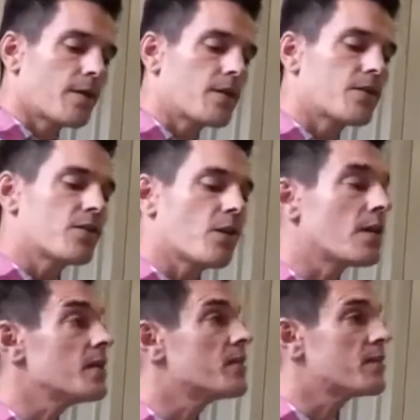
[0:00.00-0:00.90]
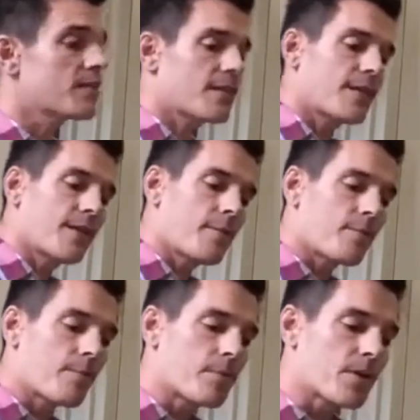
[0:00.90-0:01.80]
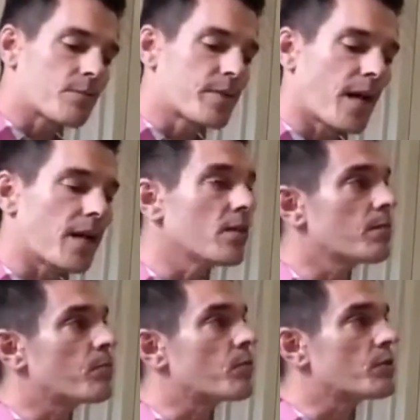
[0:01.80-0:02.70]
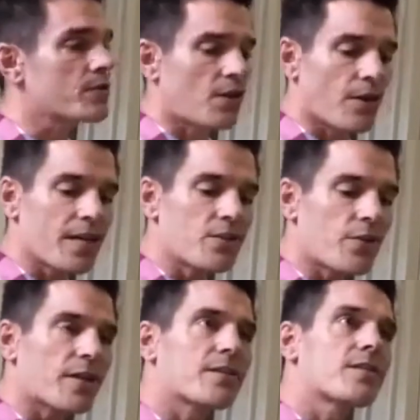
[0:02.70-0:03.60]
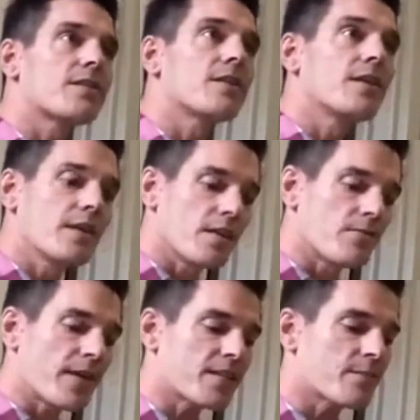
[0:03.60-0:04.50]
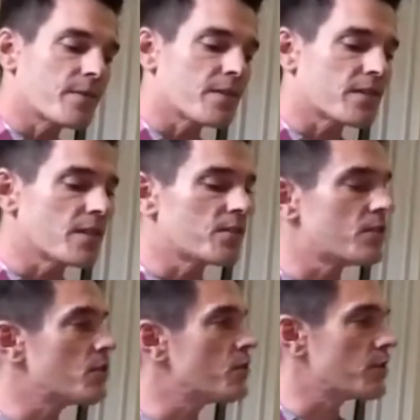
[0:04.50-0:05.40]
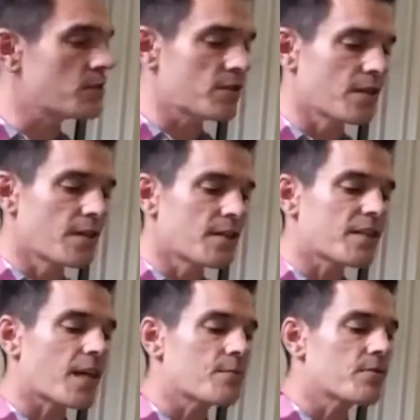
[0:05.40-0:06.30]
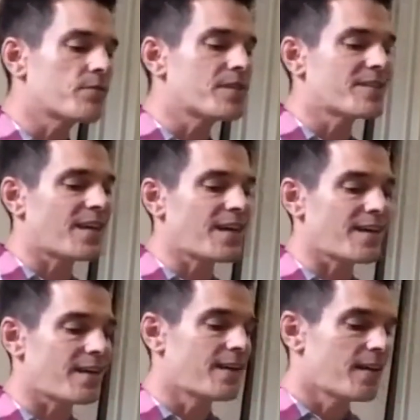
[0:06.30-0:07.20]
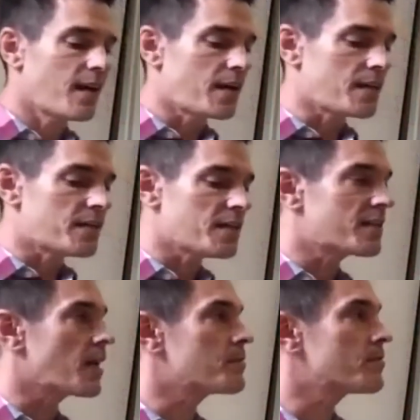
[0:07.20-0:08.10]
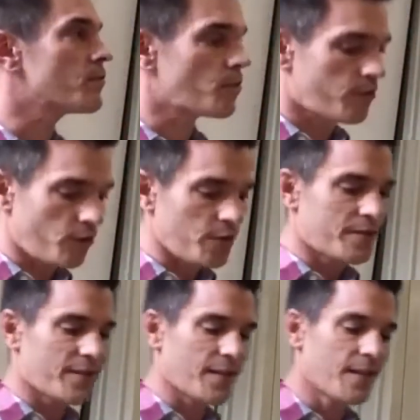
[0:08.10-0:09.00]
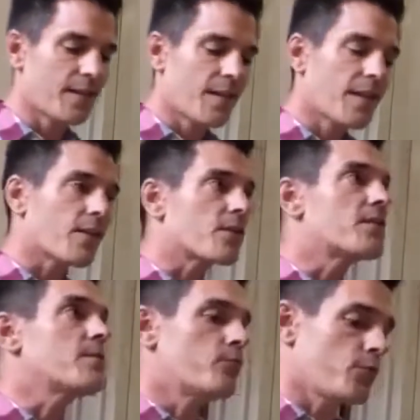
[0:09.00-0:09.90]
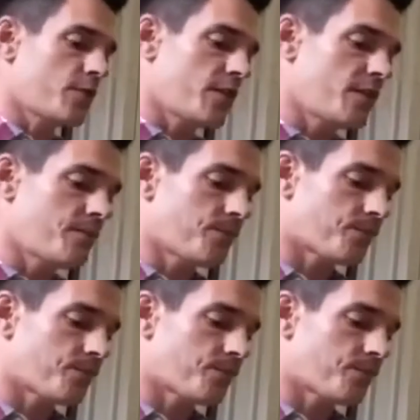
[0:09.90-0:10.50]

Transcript: This is not least um, because behind the books are interests, investments, institutions, types of desire, and indeed types of authority that are deep rooted.